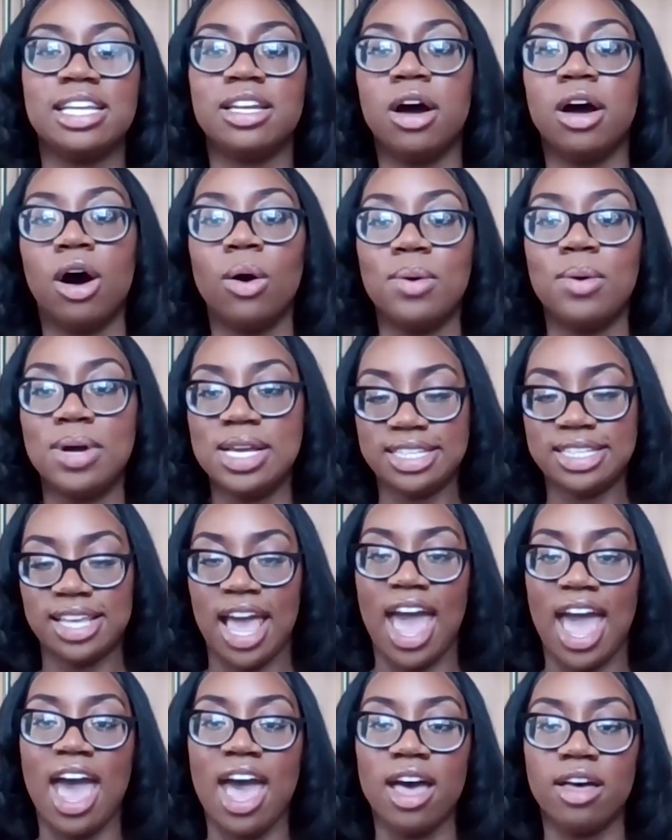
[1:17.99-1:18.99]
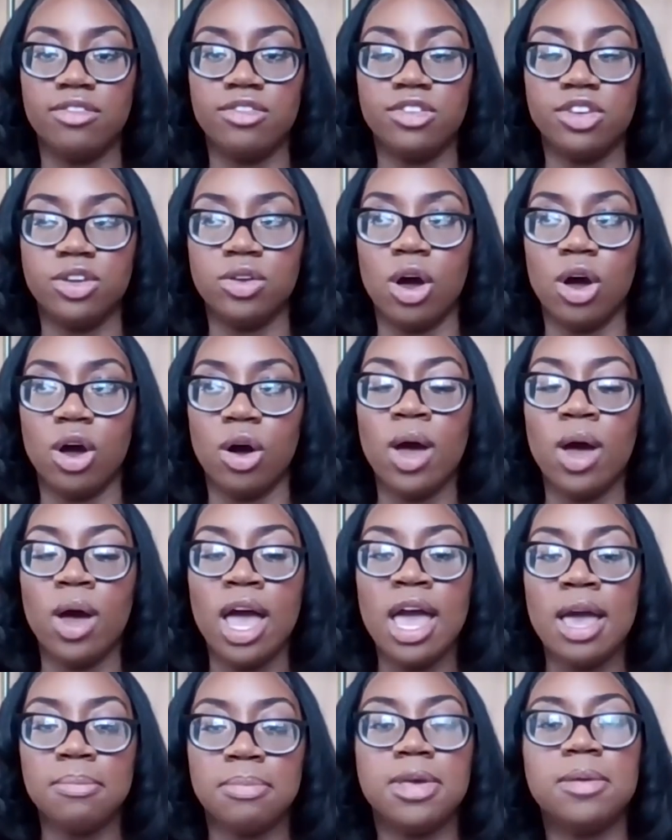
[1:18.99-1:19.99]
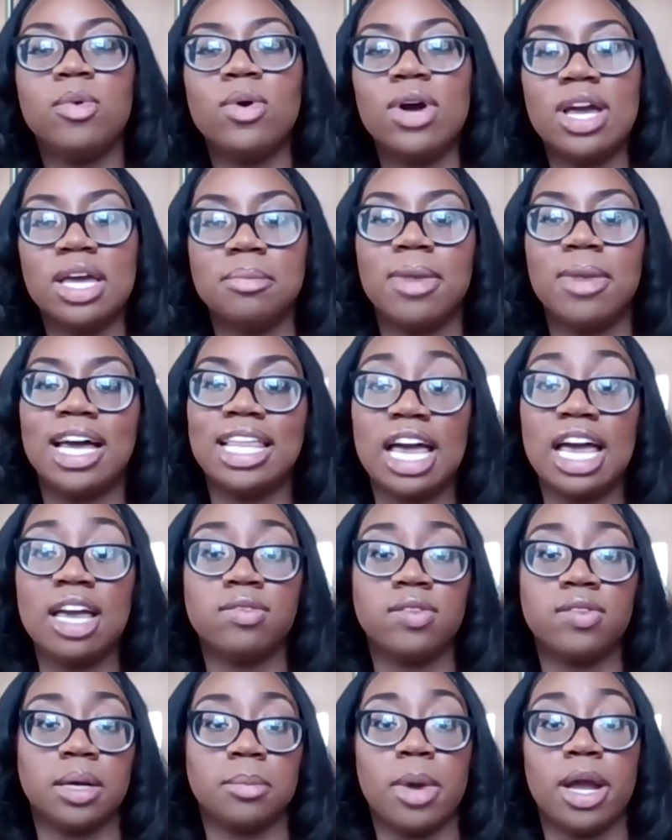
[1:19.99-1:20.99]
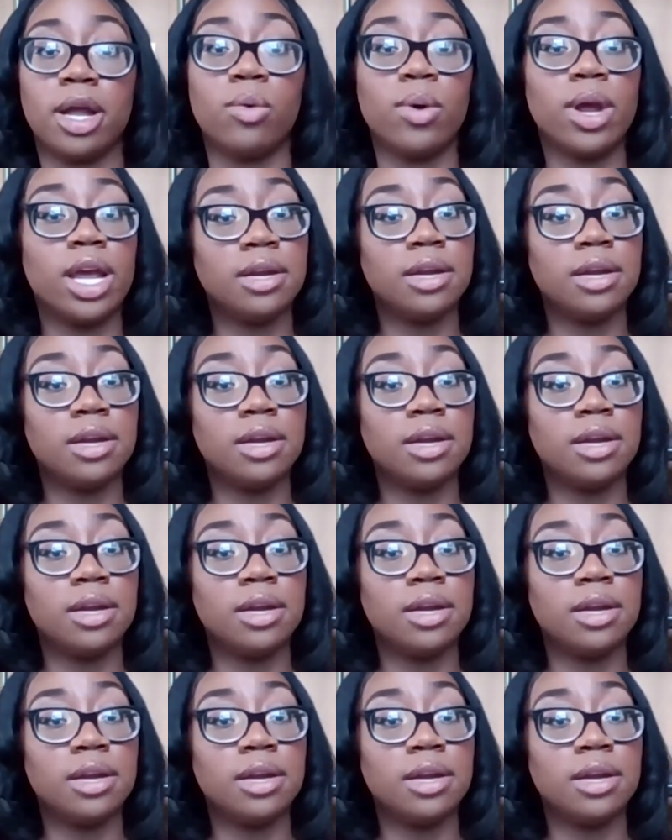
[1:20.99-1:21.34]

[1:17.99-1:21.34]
Institute of Technology in Chicago. Dr. Tillman hopes his